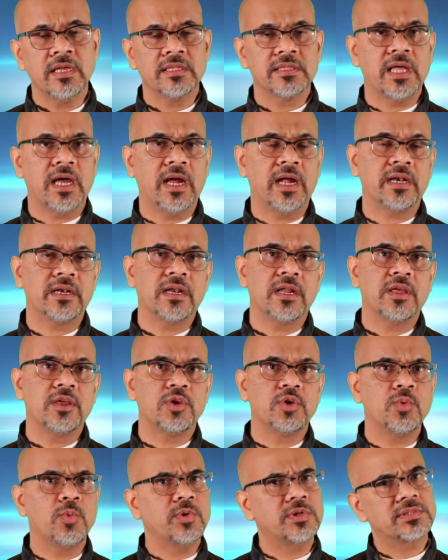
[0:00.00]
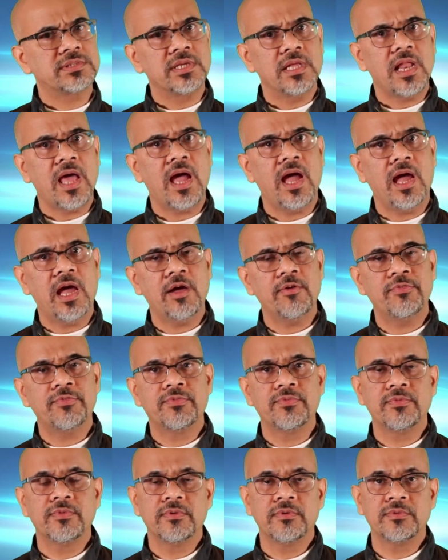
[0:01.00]
that you would still
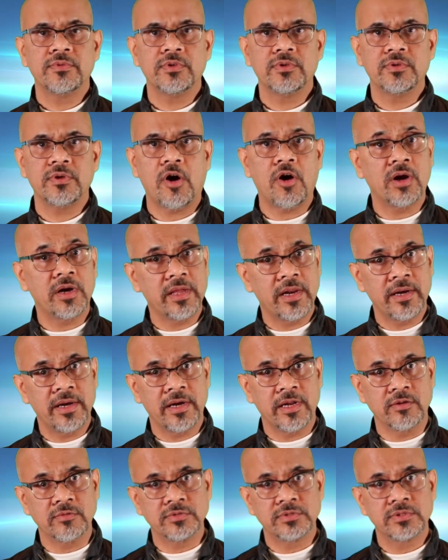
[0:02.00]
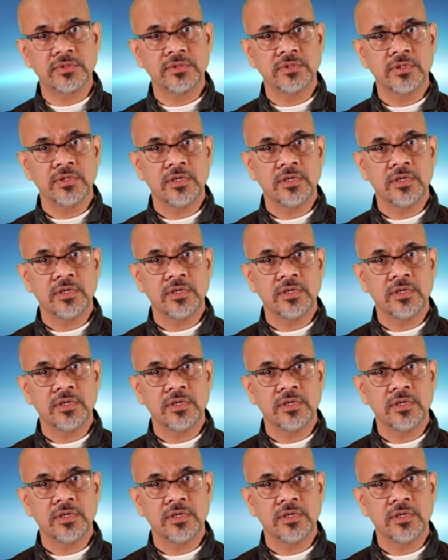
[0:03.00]
have alternatives